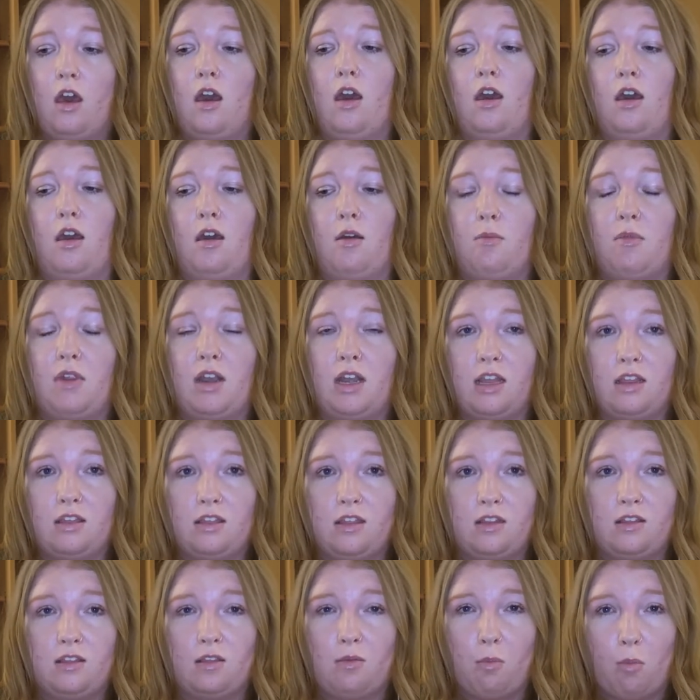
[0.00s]
Um, and I
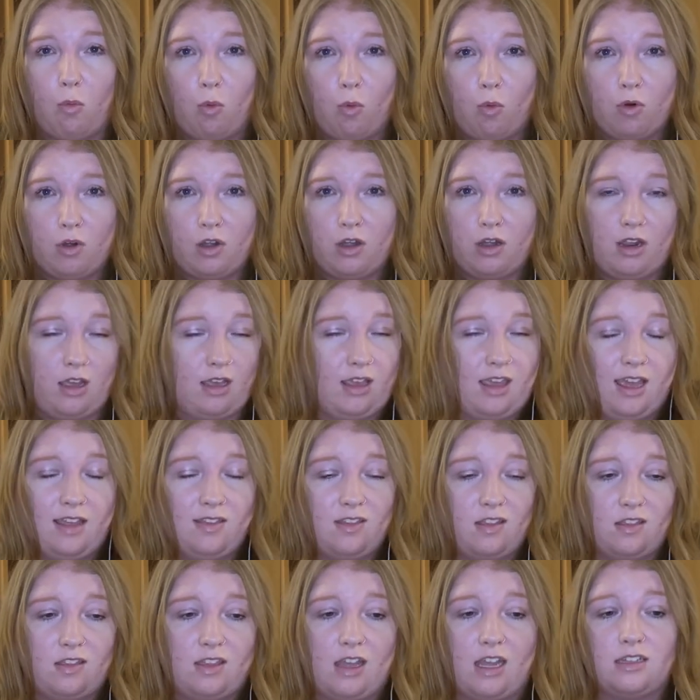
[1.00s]
think the more,
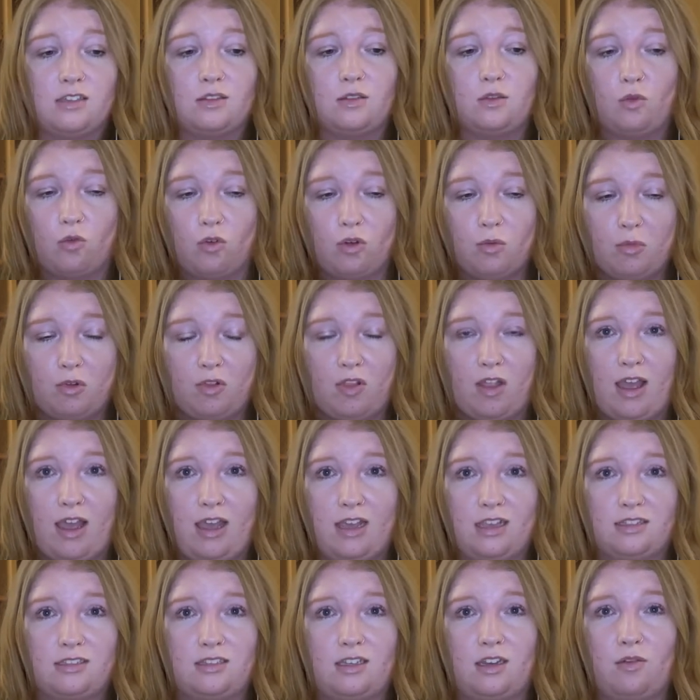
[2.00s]
again, that that's
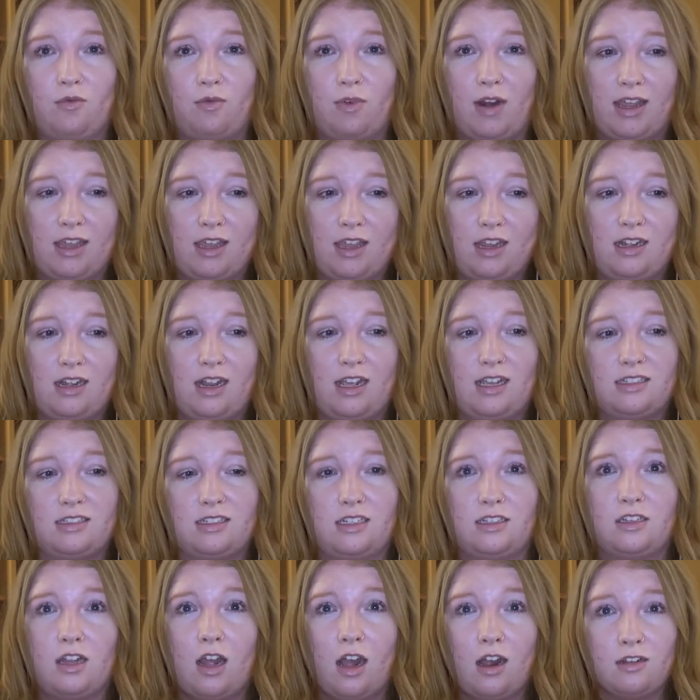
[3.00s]
normalized and
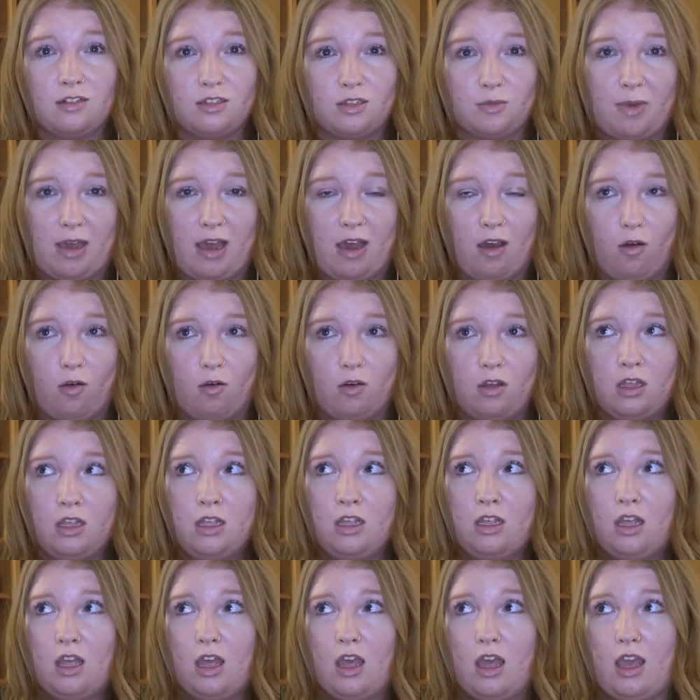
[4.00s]
recognized and talked about,
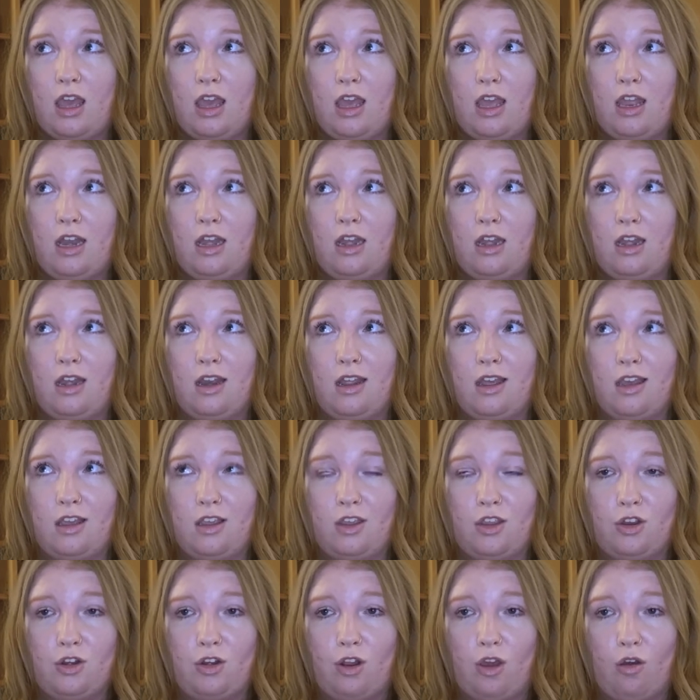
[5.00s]
and,
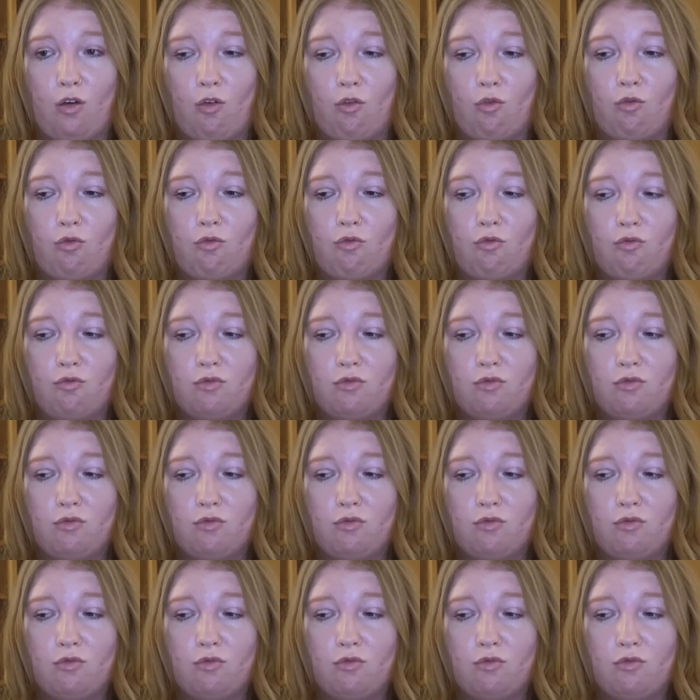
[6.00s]
you know,